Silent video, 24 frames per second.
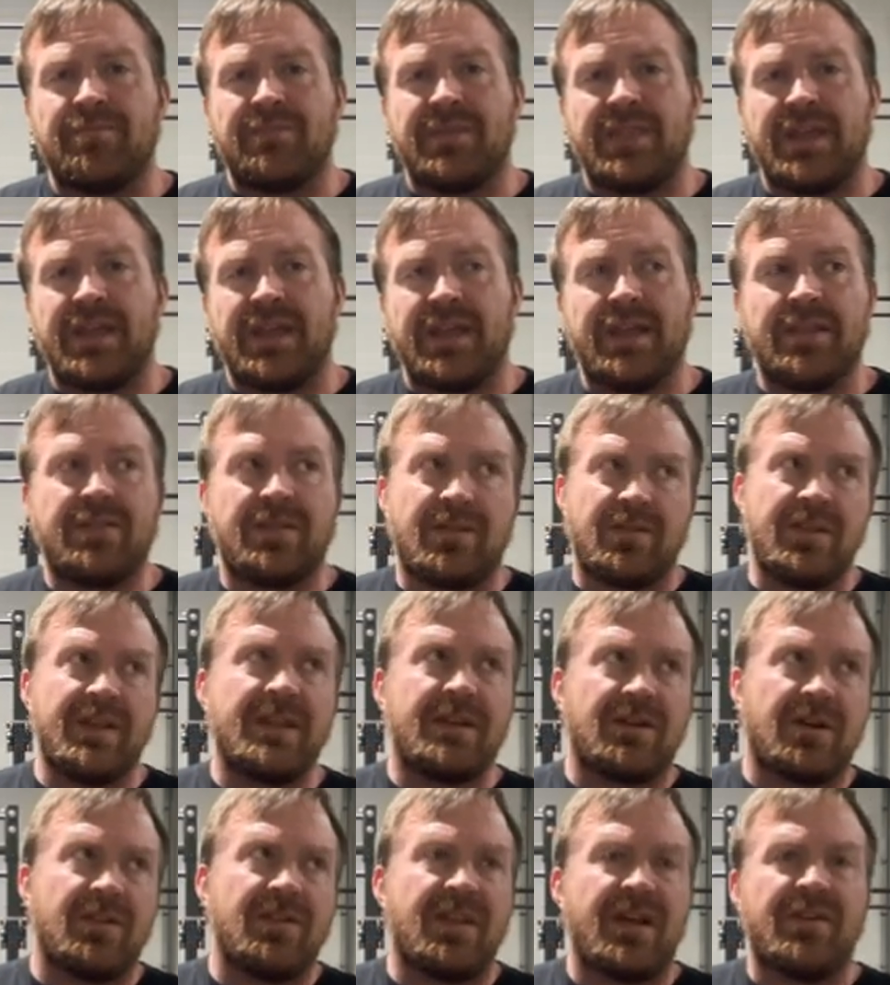And the
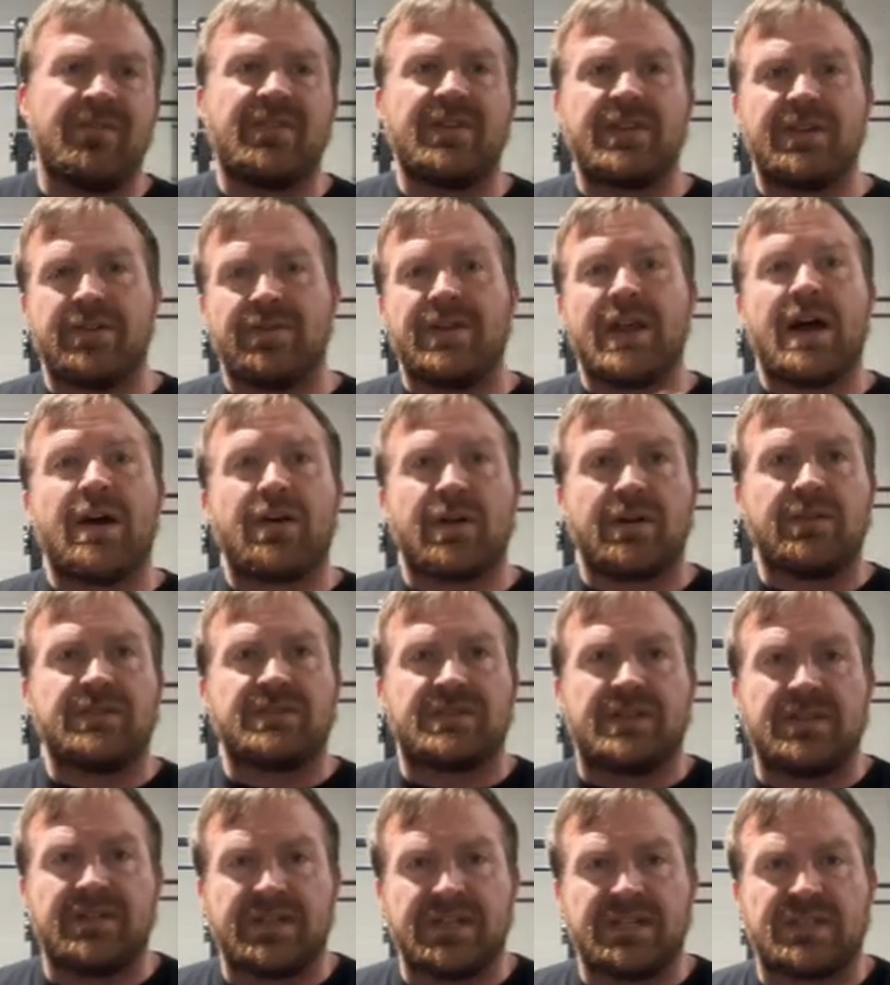link on that video now goes
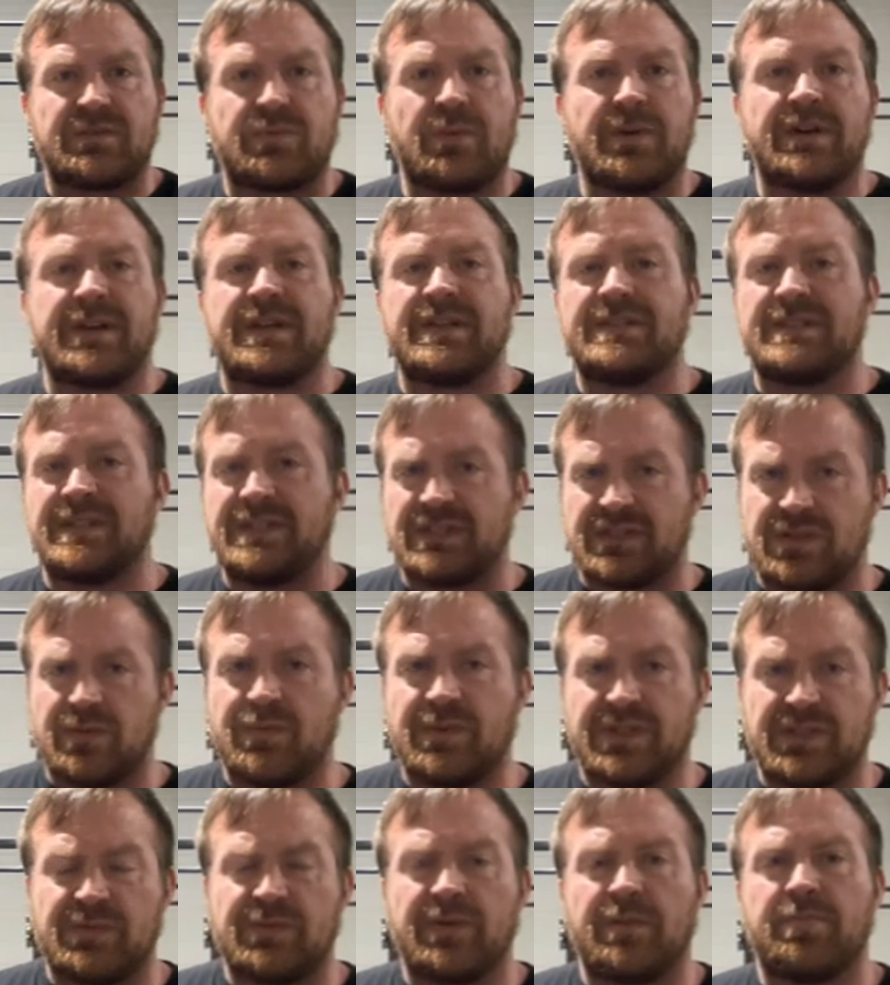to this one because these are the
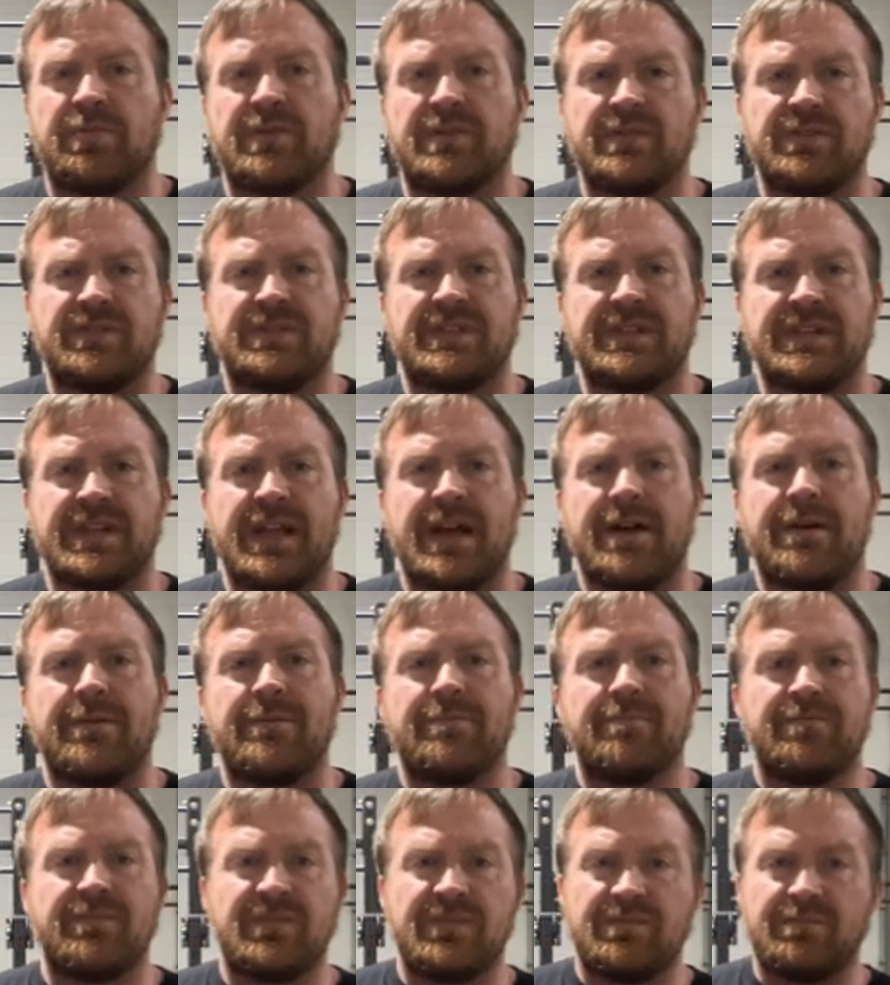ones we're producing now.
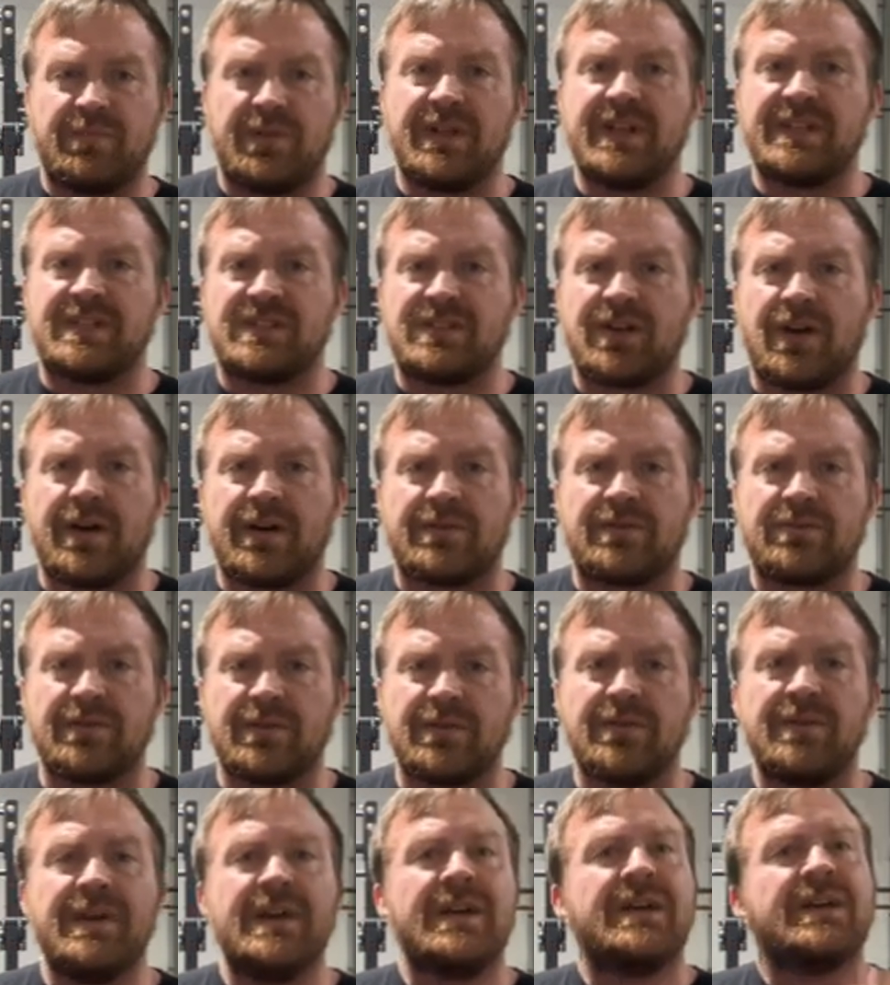But let's talk
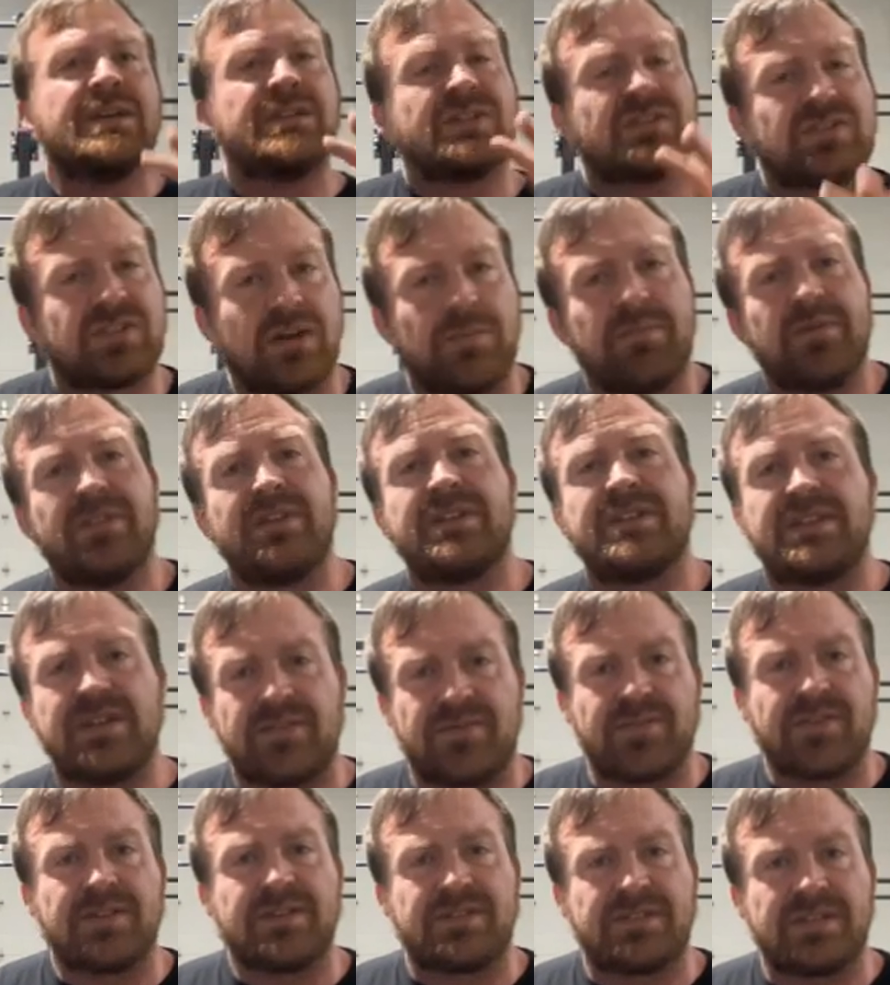through some of the
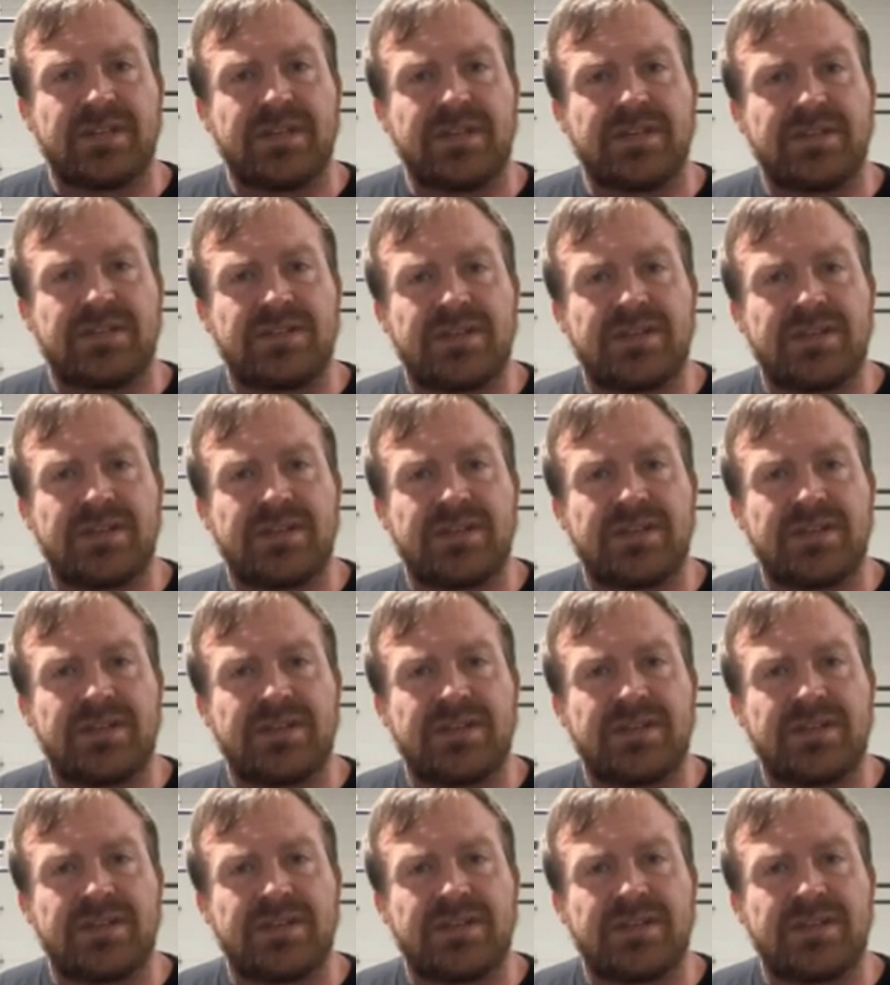differences